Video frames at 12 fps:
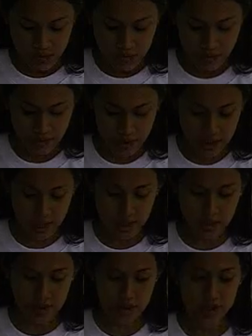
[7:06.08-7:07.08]
For
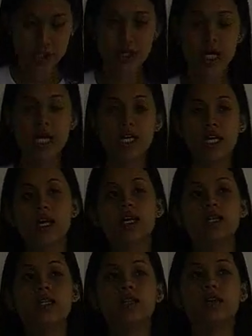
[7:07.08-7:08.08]
the
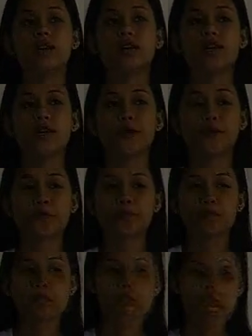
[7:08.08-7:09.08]
Australian,
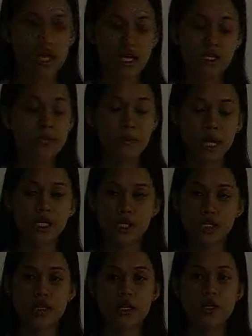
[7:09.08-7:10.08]
it's a
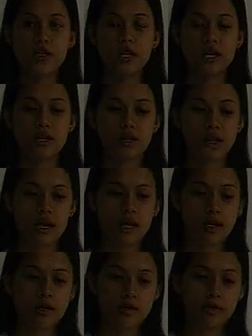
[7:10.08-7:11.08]
pleasure
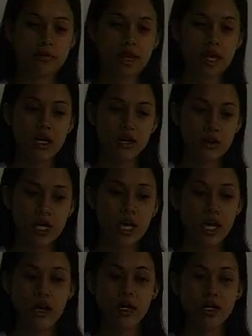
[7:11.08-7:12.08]
that to
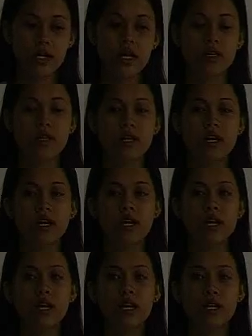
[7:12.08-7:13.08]
hear that
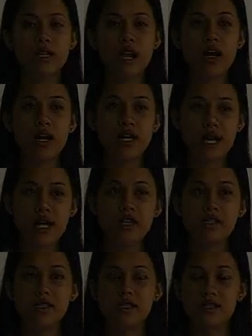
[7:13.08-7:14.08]
they're
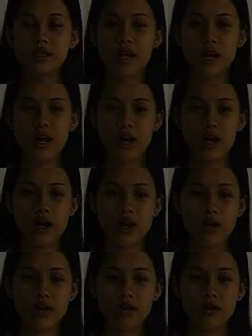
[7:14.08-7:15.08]
against
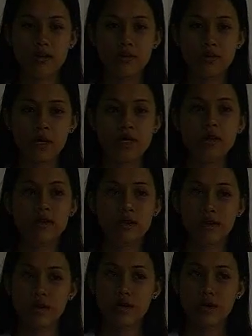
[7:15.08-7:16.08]

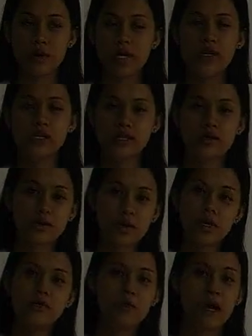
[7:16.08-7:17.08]
what is the
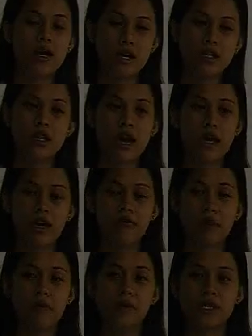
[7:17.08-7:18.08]
World Bank and the
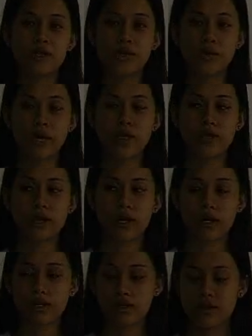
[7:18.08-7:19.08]
IMF is doing to
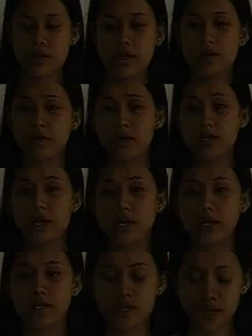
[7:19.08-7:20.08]
the third world
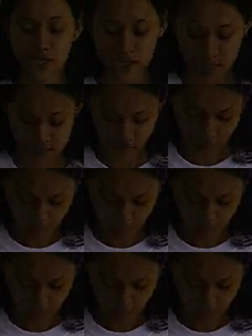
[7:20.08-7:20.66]
countries.